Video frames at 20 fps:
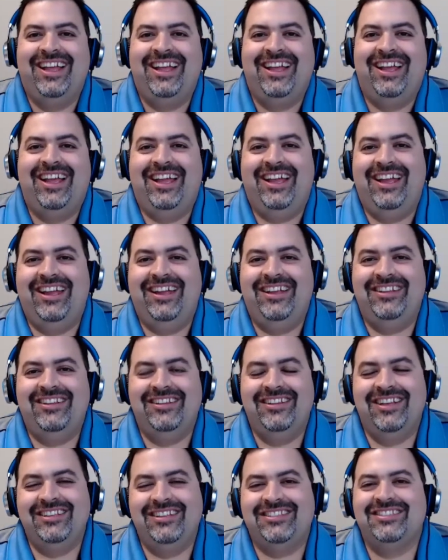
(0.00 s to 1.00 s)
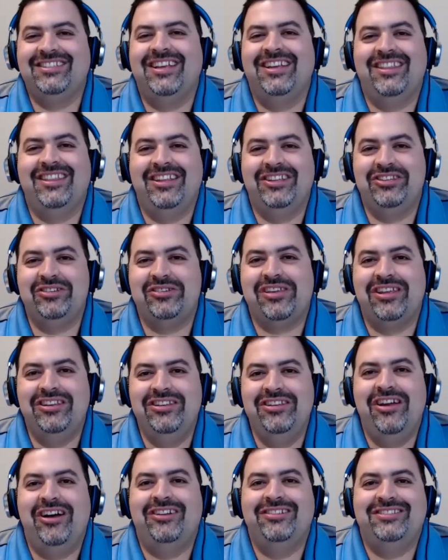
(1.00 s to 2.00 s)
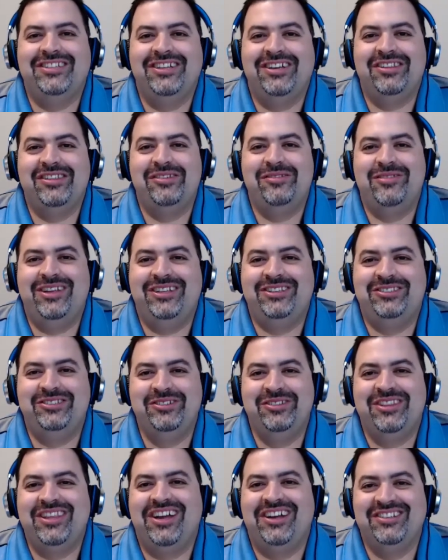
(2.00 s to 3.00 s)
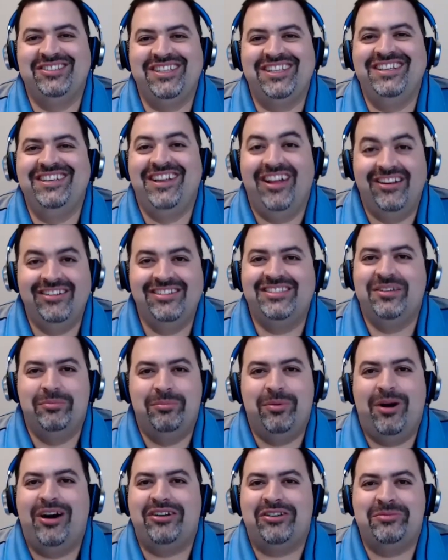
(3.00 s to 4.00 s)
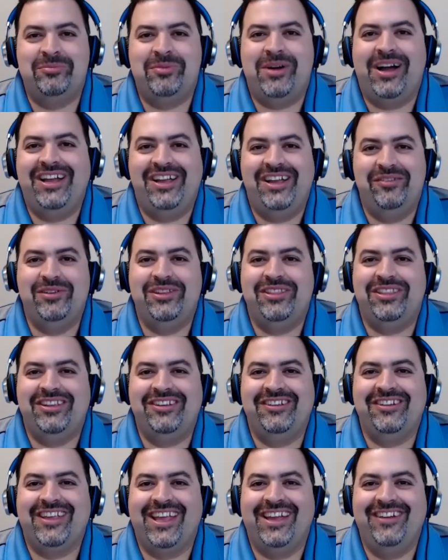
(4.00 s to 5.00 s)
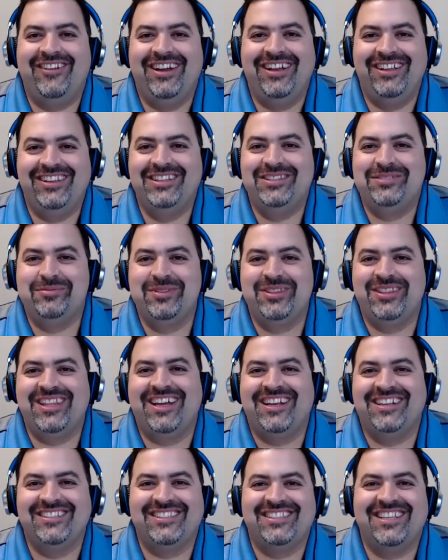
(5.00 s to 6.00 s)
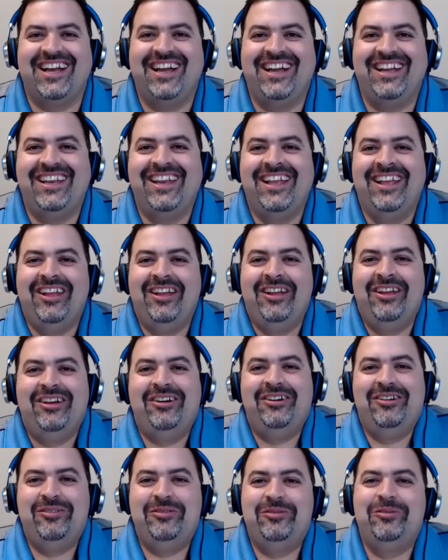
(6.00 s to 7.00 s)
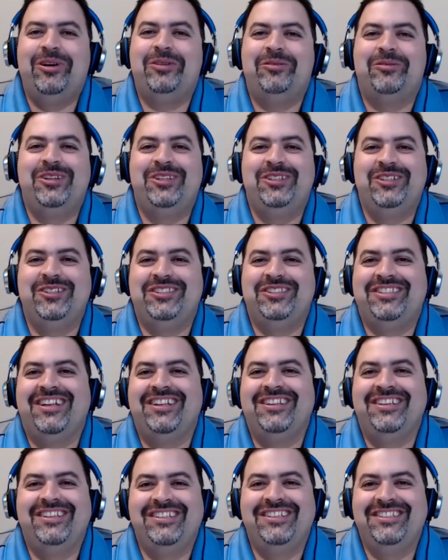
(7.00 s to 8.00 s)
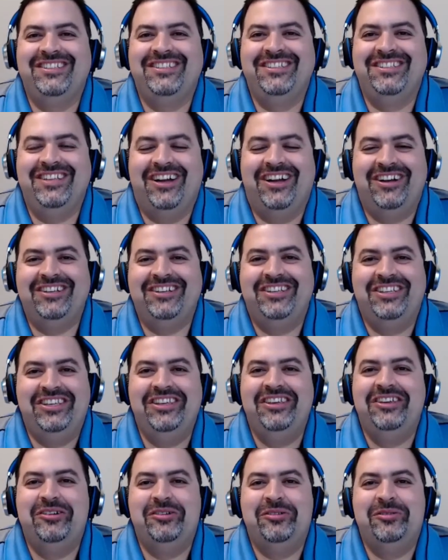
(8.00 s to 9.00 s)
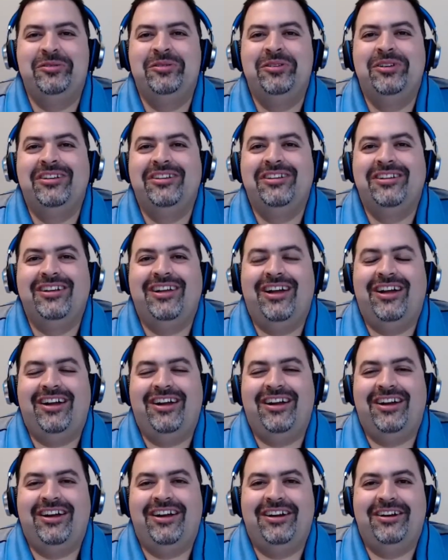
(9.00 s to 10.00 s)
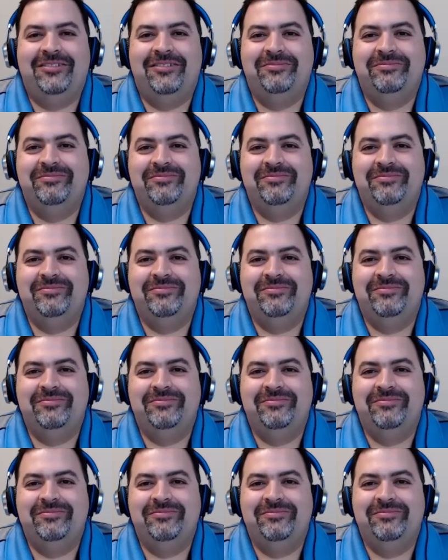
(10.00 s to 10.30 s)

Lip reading: And let's say that you cannot tell them that 2009 is the bottom, buy everything. Okay, right? Let's put that aside. What would you tell young you? What